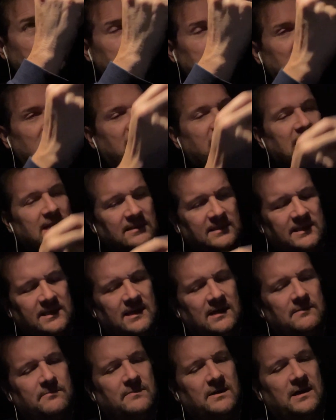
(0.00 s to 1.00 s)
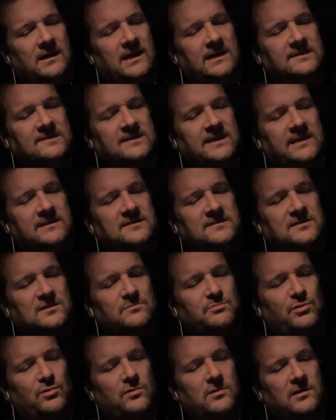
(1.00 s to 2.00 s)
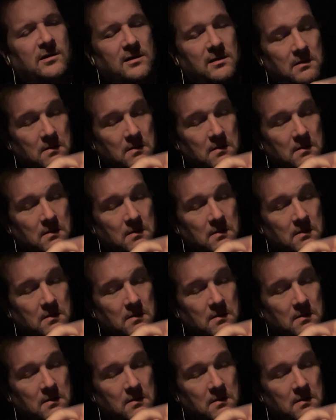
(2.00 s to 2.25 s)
Golly, my eyesight's so poor.